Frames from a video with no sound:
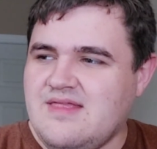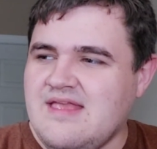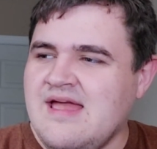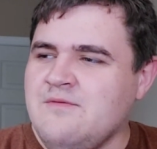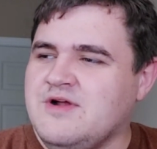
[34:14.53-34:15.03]

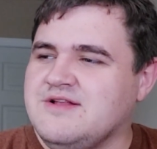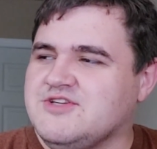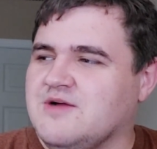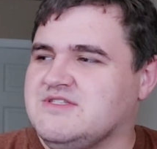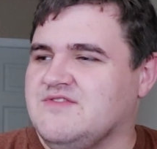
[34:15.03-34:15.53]
And in
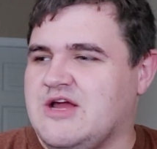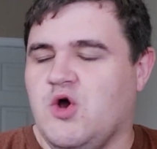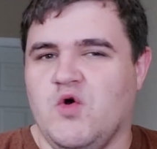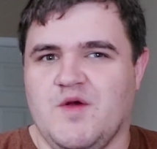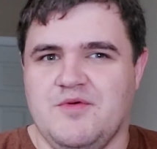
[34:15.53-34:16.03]
terms of like
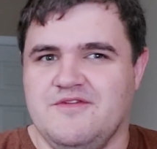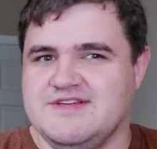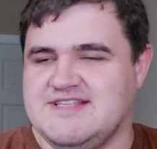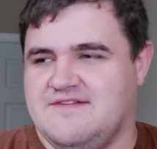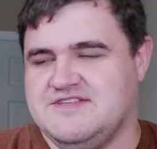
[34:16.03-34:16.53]
horror
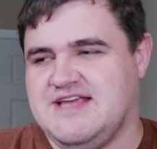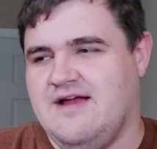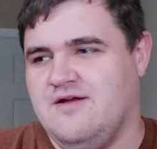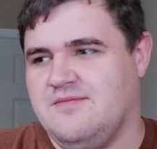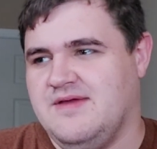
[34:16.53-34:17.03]
movies that have
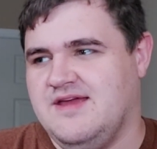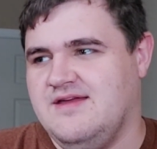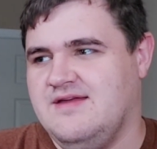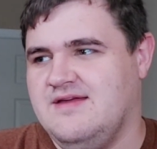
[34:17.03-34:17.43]
scared me,